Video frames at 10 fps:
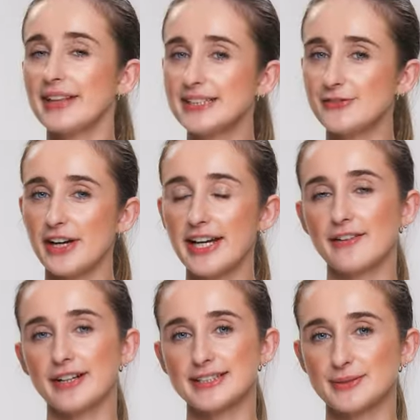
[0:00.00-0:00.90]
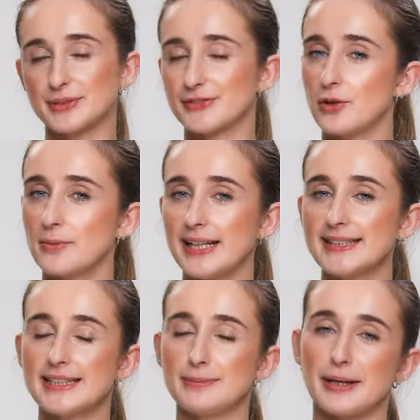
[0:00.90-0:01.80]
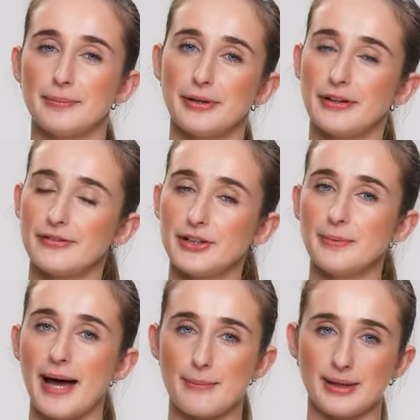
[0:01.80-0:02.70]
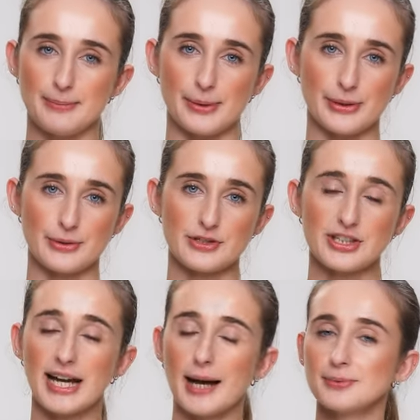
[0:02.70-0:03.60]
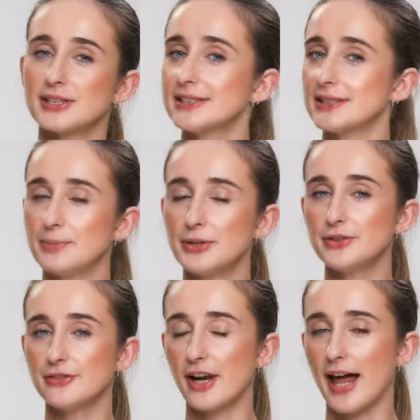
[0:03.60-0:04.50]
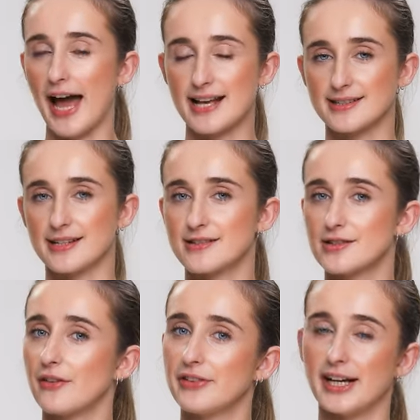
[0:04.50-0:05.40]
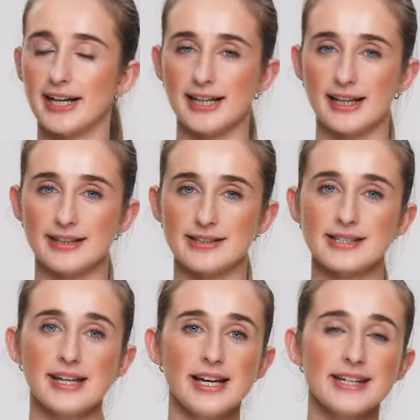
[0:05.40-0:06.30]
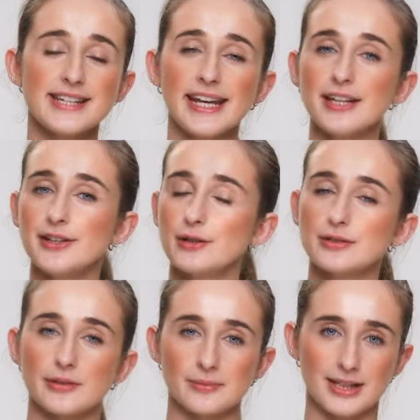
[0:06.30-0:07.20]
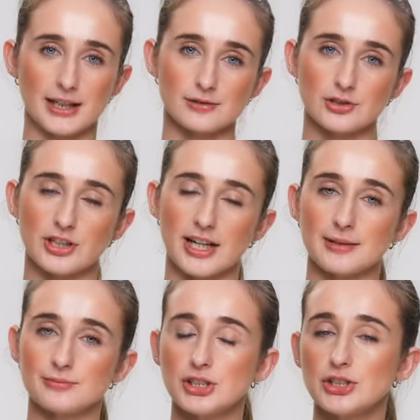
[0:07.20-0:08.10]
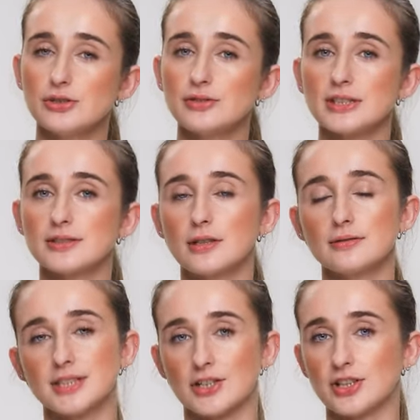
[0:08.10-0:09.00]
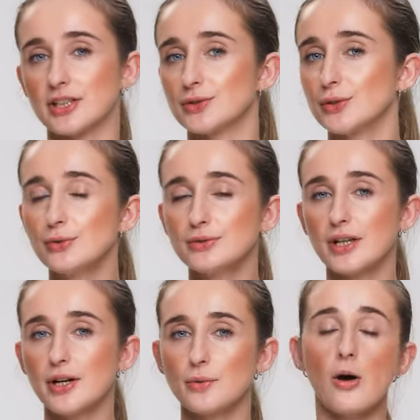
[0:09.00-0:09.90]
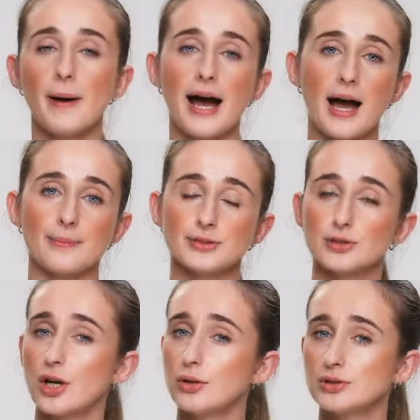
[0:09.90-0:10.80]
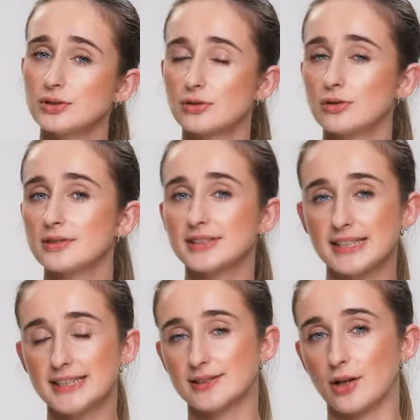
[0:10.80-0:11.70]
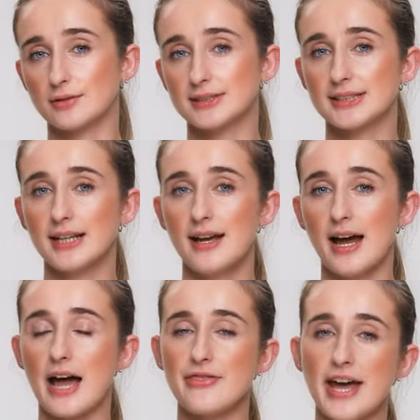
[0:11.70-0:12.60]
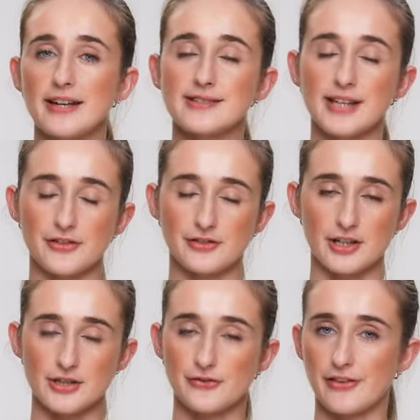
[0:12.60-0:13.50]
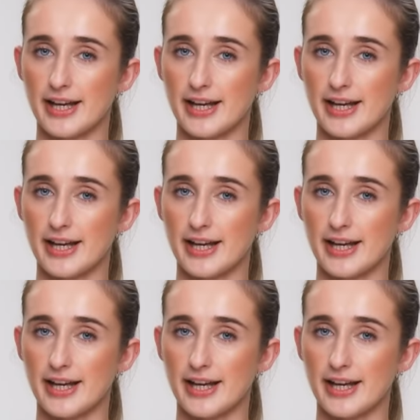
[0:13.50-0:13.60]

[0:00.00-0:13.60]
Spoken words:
This fragrance was formulated by perfume Emily Bowes. She captures the beautiful essence of the island, taking notes from the culture. She chooses notes such as ouzo or perhaps coastal sea salt and then sun-drenched